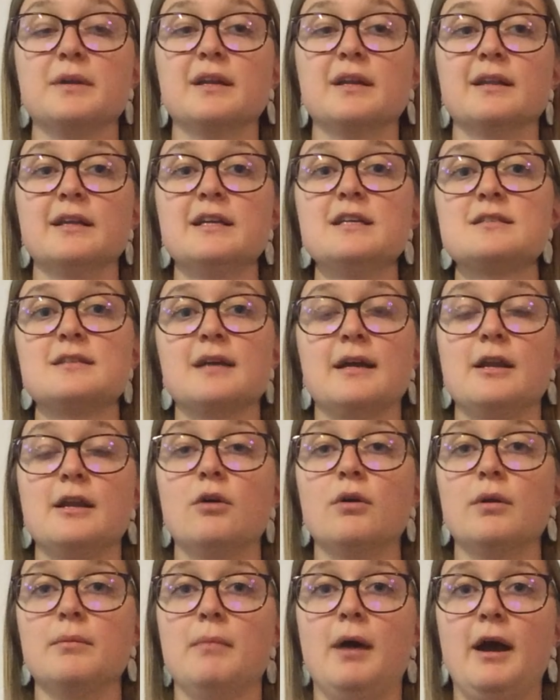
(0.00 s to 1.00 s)
but at least I
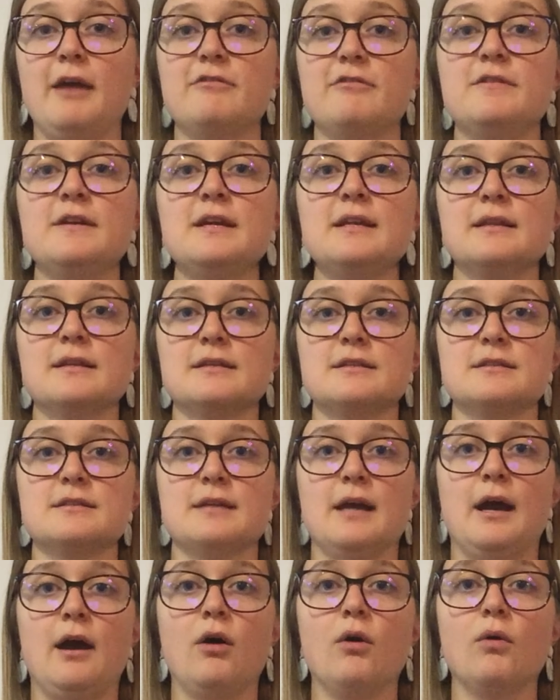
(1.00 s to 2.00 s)
know in my feed this this
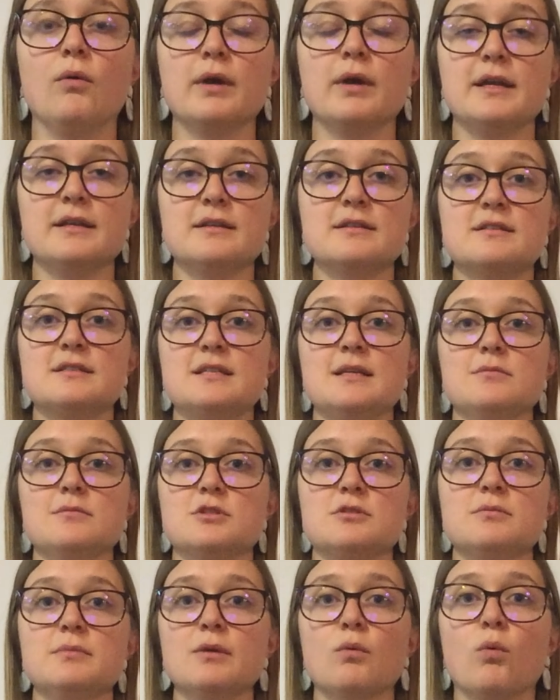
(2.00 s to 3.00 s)
is how it
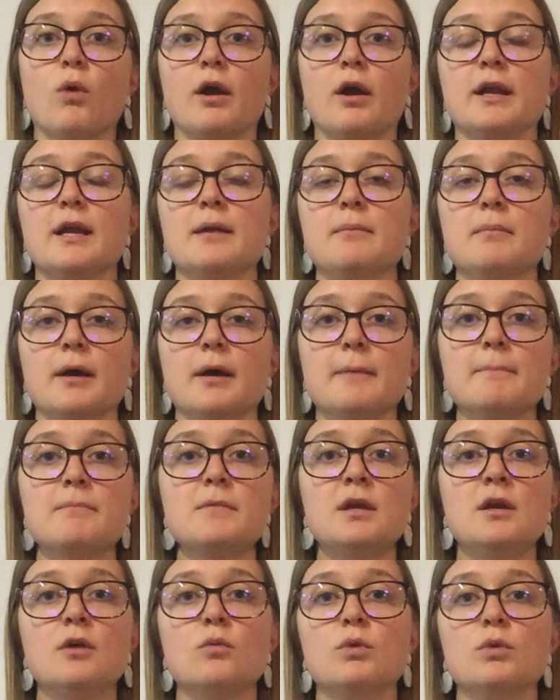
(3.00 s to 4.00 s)
seems to be working, but
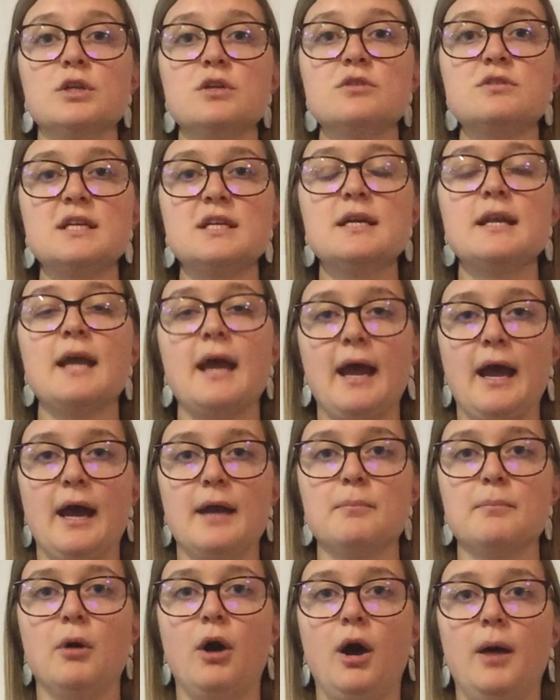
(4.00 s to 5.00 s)
when you see an
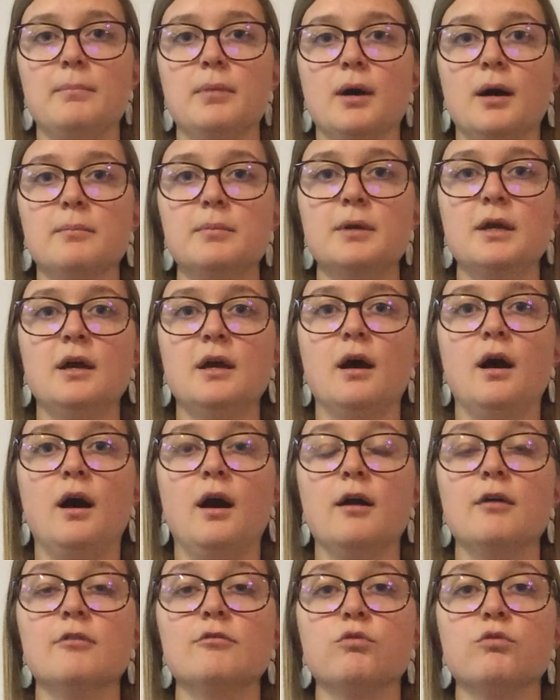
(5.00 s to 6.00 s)
ad pop up
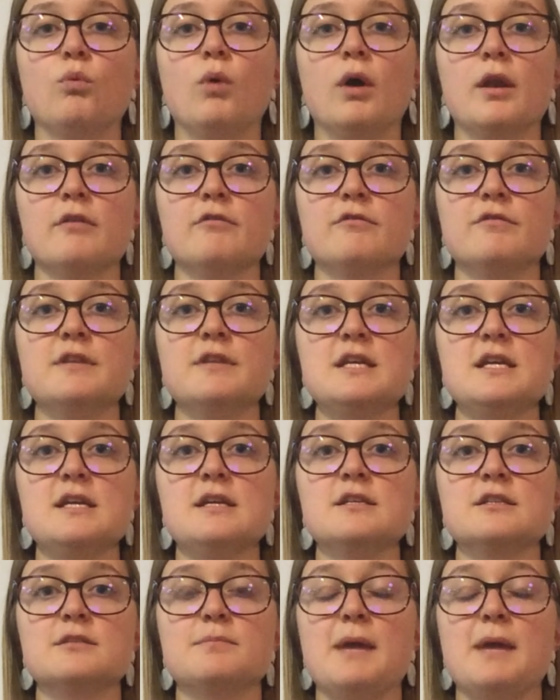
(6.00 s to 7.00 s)
of one of
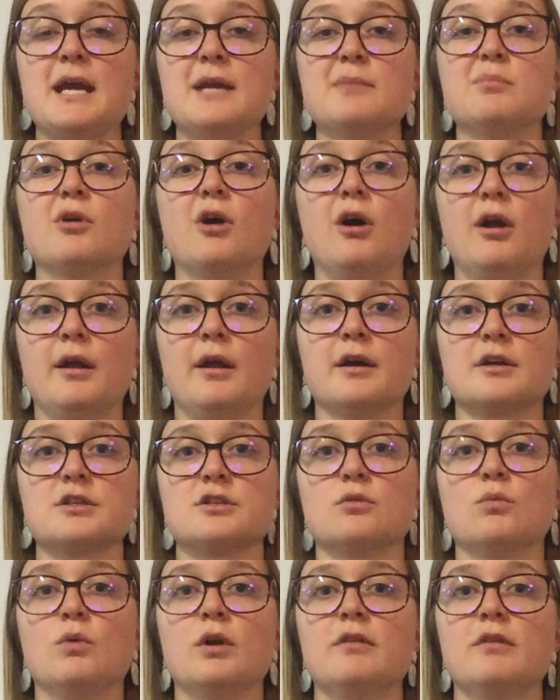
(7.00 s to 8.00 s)
these paid
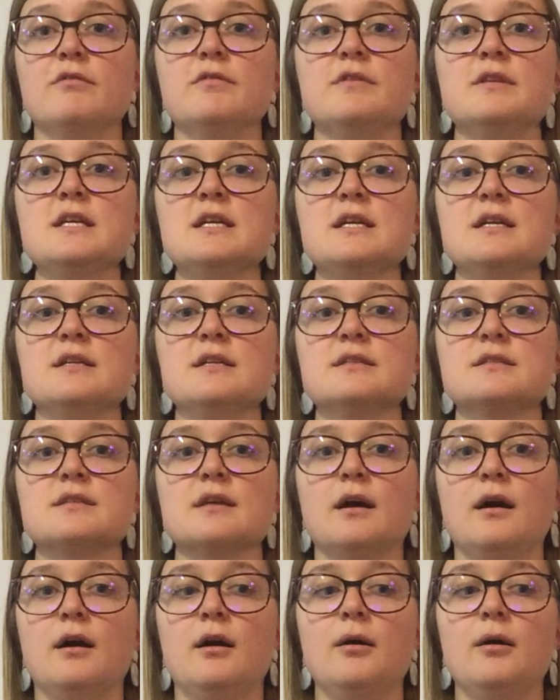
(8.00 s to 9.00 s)
products or one of these
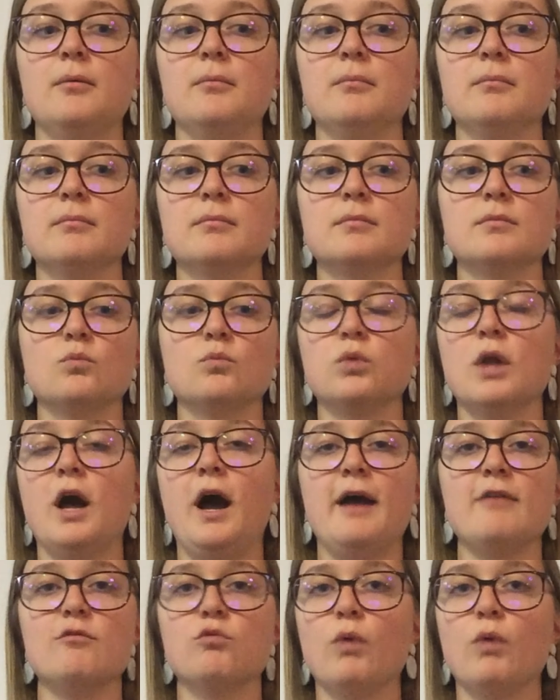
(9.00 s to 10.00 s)
um,
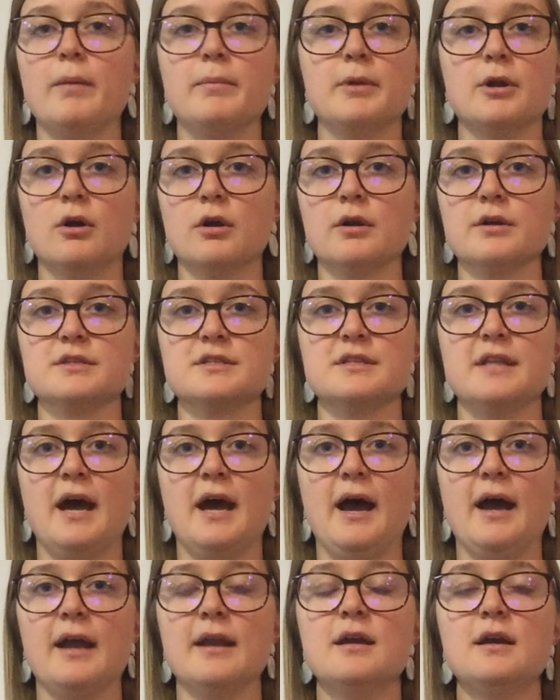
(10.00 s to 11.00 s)
live webinars
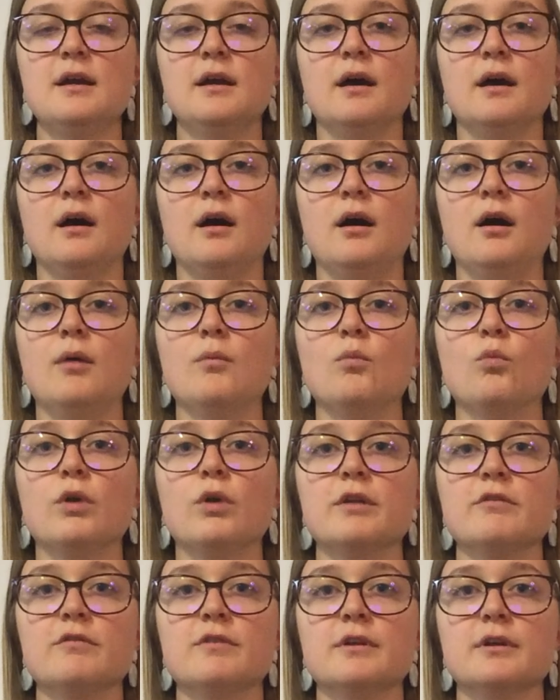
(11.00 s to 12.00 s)
that um,
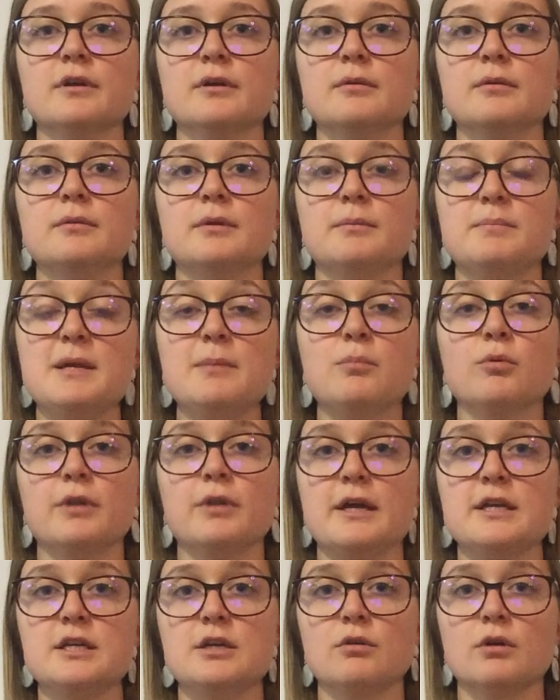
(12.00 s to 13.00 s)
one of the, the people
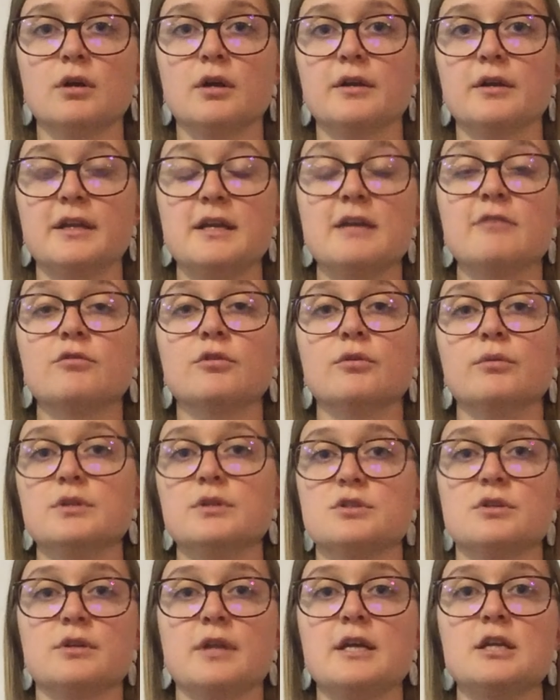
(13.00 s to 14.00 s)
that you're, the
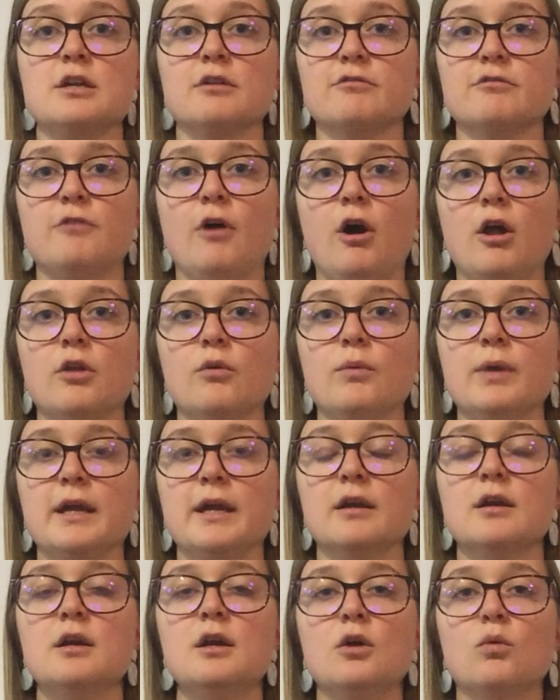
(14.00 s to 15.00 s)
influencer that you're
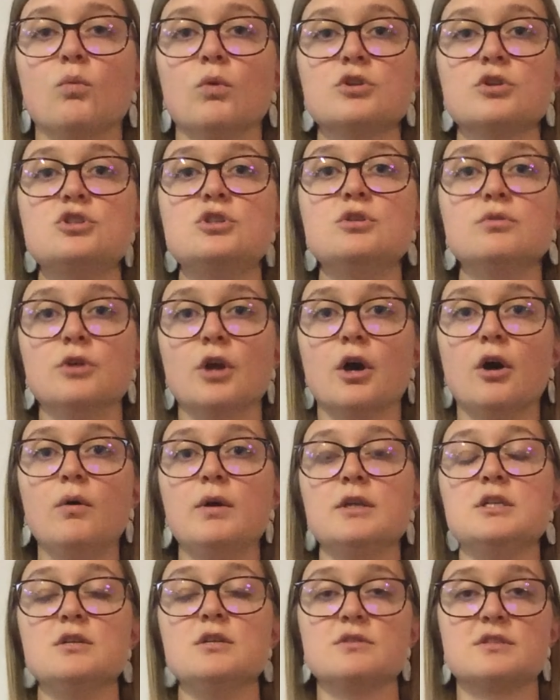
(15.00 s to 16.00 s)
following, once you
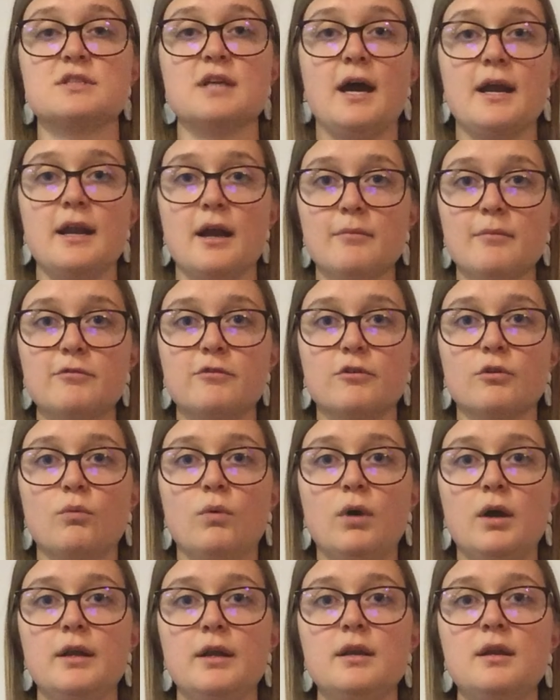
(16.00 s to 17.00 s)
go and you sign up for
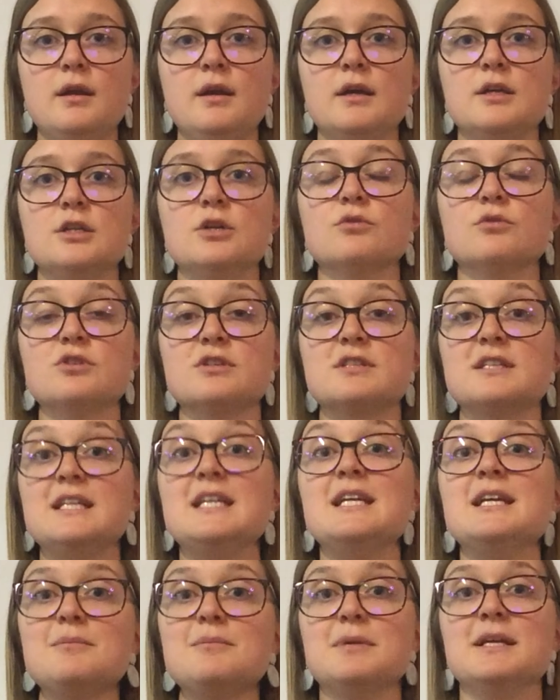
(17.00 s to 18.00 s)
one, you'll just
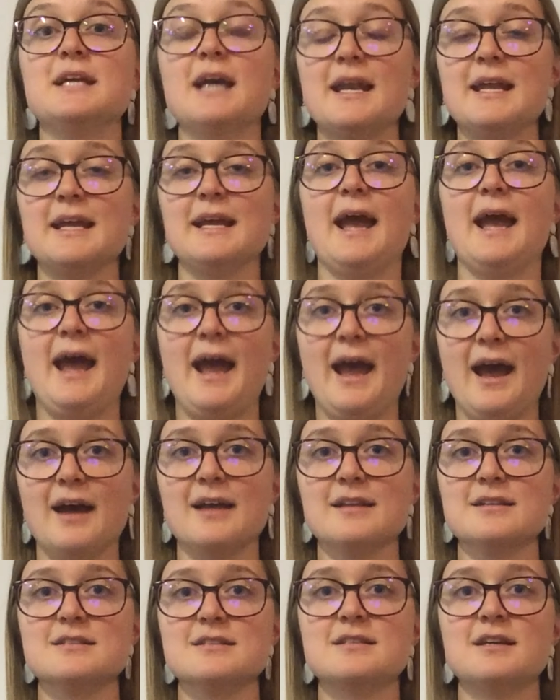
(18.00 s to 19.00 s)
keep getting
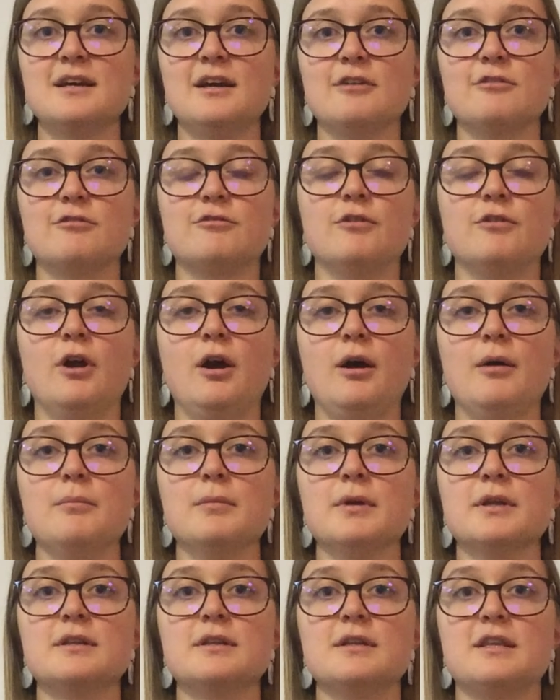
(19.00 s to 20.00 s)
ads
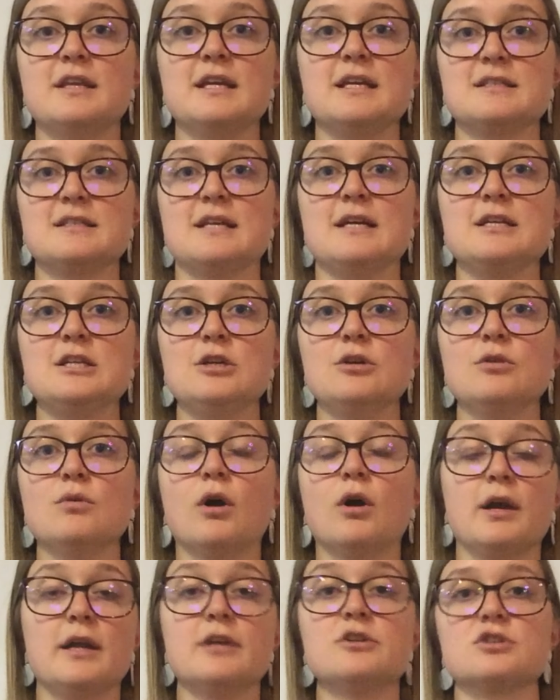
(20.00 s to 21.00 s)
from things that you
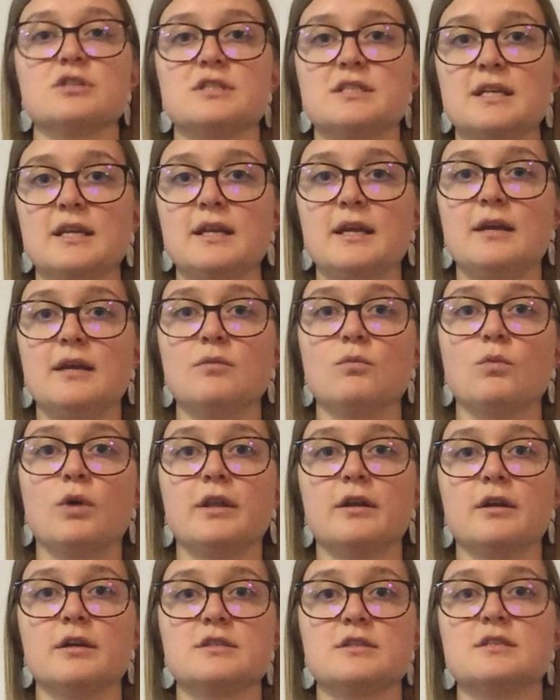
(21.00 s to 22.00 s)
are interested in,
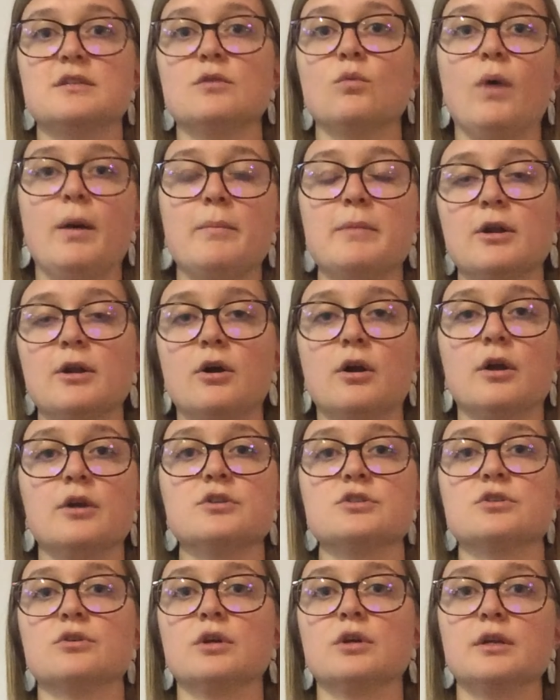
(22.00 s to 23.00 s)
whether it's the
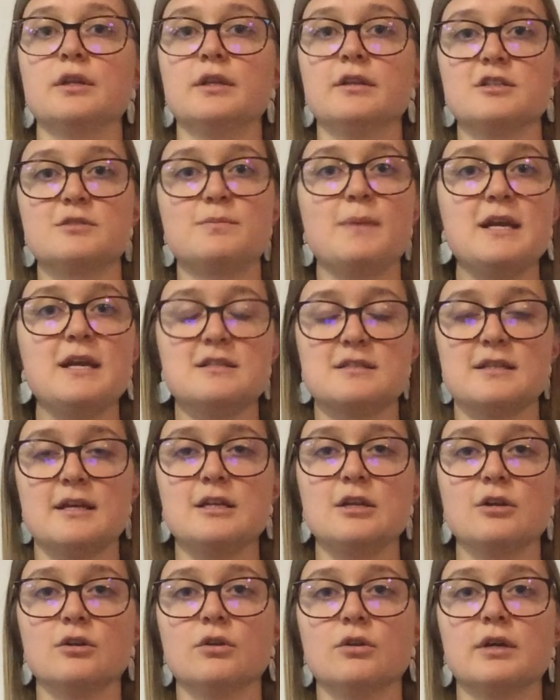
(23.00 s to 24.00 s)
webinars or the space
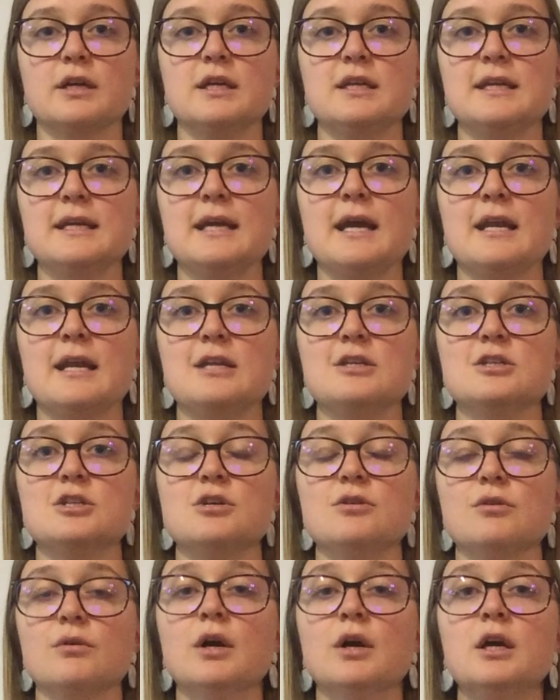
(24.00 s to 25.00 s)
that you're looking to get
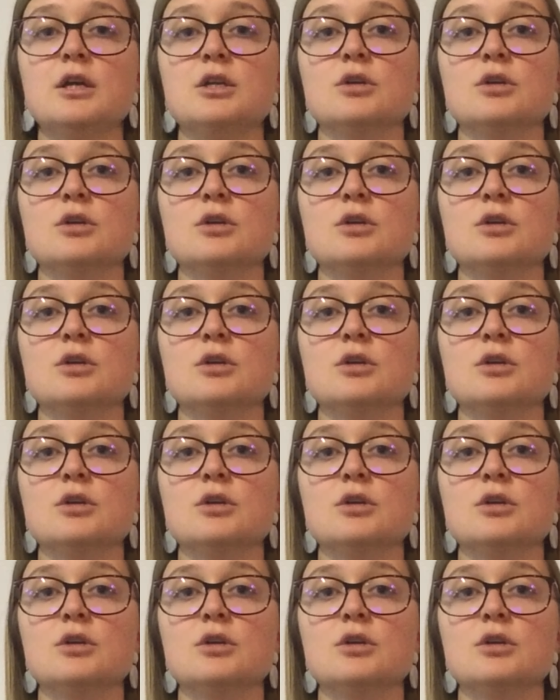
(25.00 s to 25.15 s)
into.